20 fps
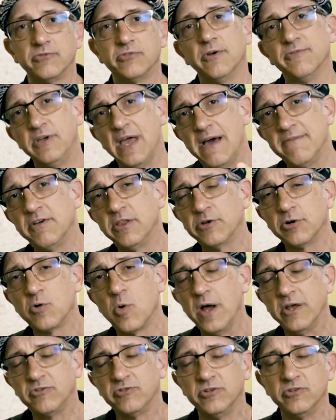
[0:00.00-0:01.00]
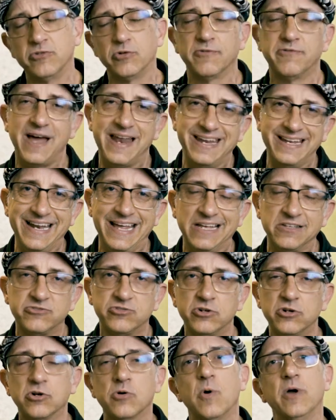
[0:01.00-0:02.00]
So if you have other questions, or if I didn't
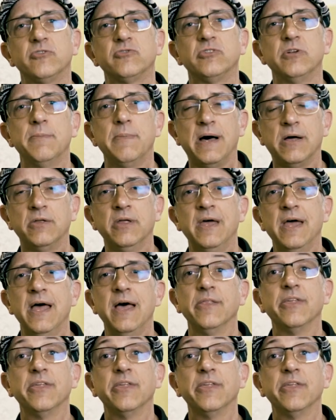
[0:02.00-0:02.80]
answer your question about